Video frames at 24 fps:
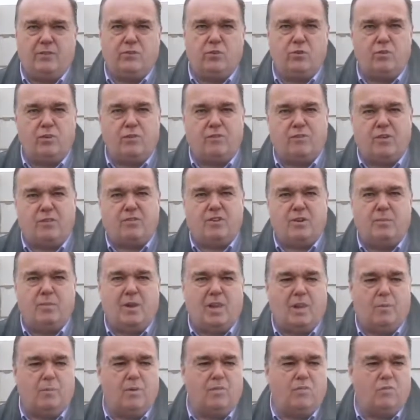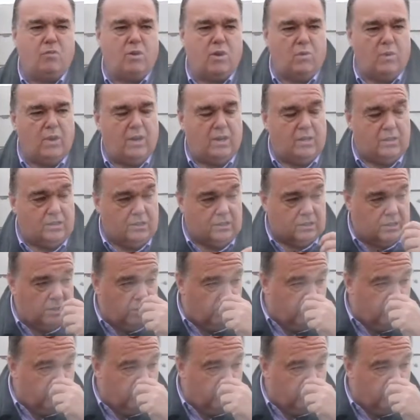250mm above where we are just now.